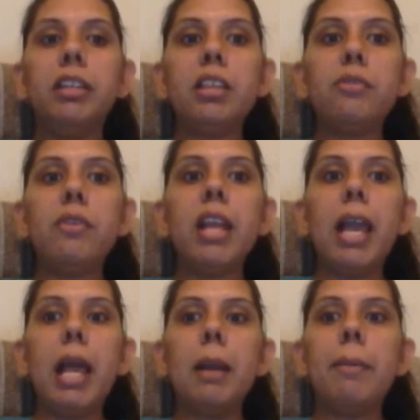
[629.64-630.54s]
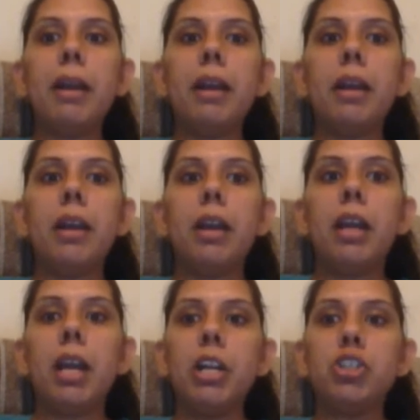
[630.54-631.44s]
This will help
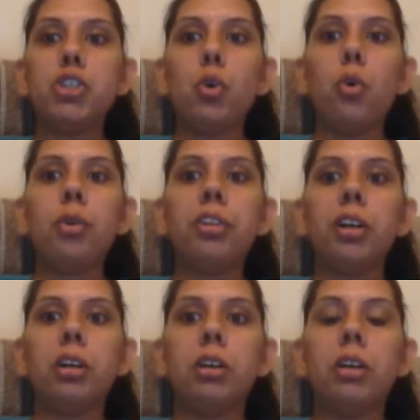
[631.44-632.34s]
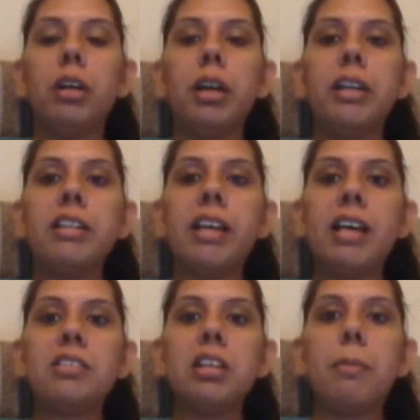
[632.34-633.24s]
ensure the
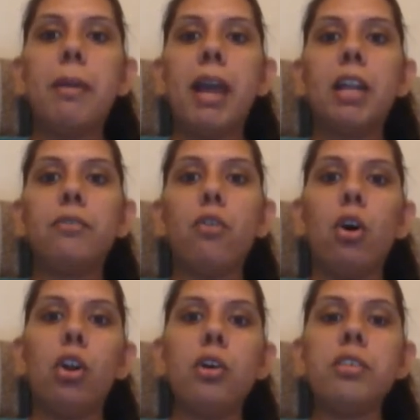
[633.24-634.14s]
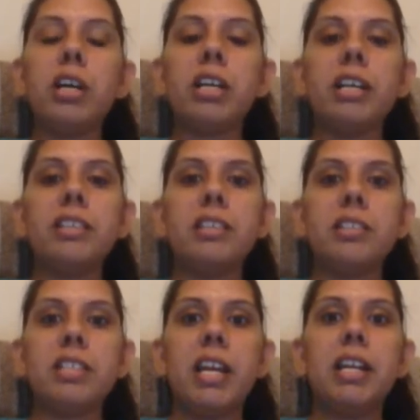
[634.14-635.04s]
disaster plan follows a
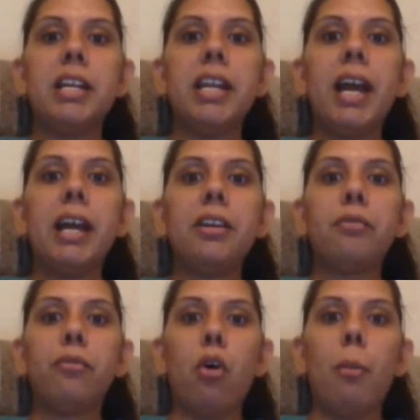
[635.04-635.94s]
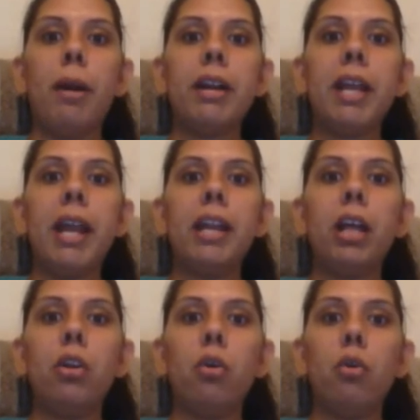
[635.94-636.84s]
consistent format and
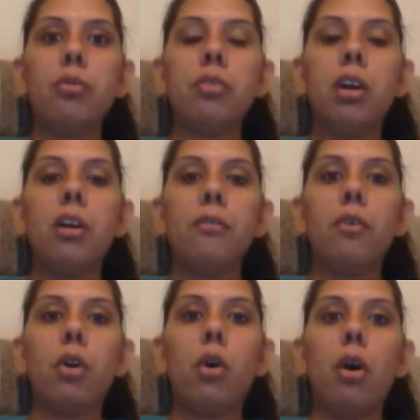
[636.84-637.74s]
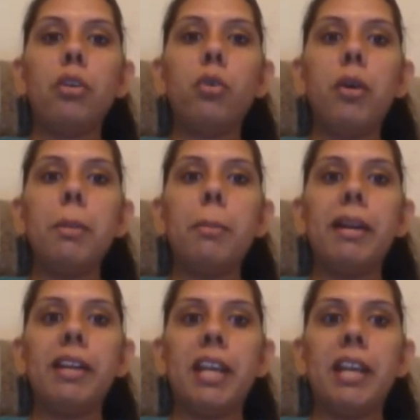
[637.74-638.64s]
allows for ongoing
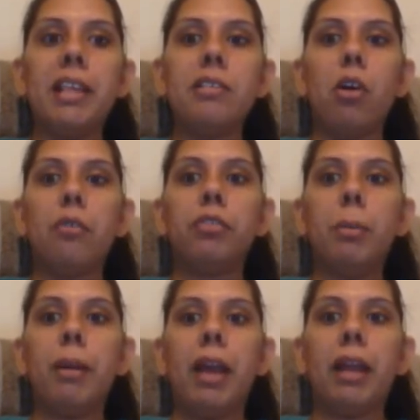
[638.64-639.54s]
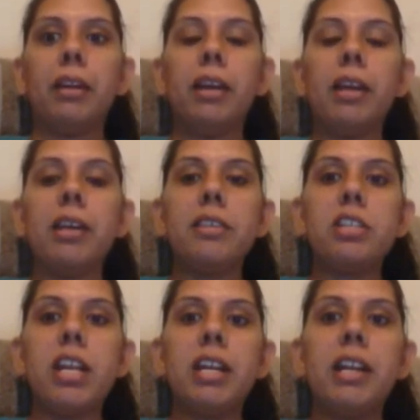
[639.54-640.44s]
maintenance of the plan.
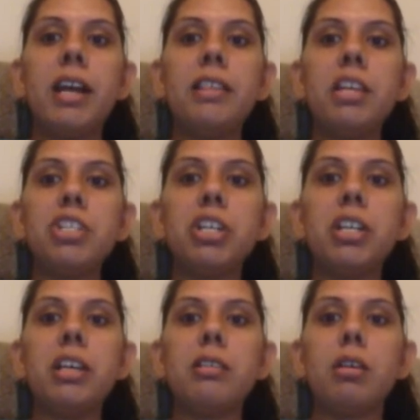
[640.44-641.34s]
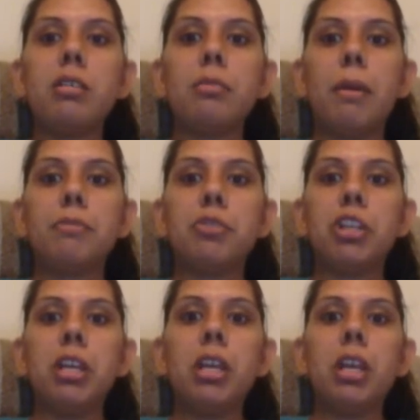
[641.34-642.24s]
Standardization is
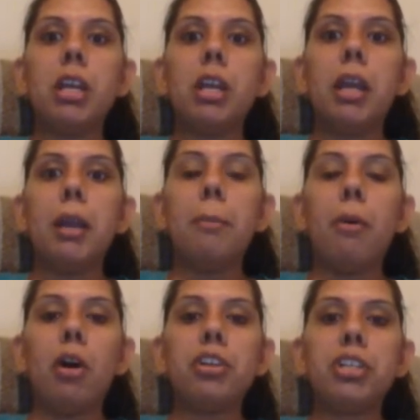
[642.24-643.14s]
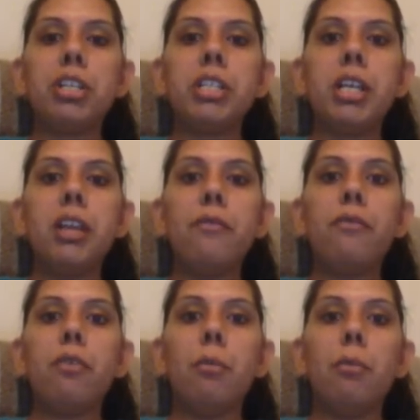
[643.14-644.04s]
especially important
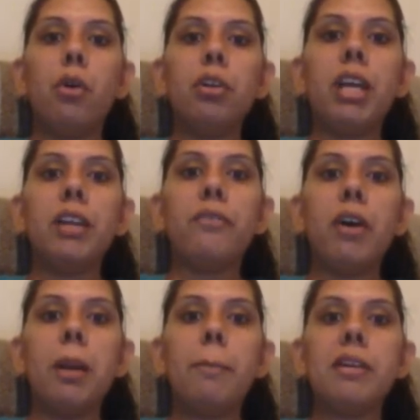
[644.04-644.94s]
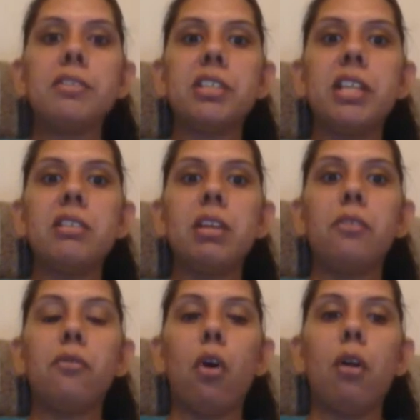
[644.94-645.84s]
if more than one person is
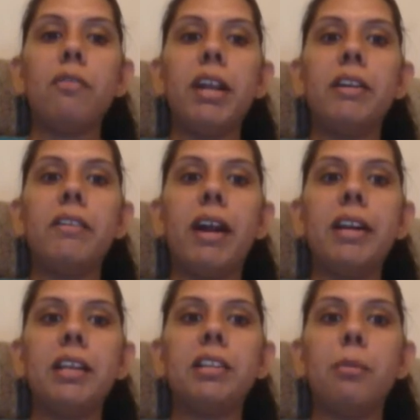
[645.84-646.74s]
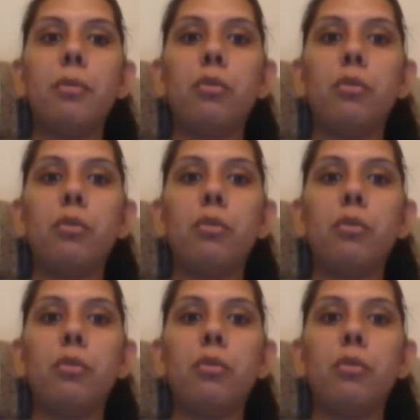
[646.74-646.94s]
involved in writing the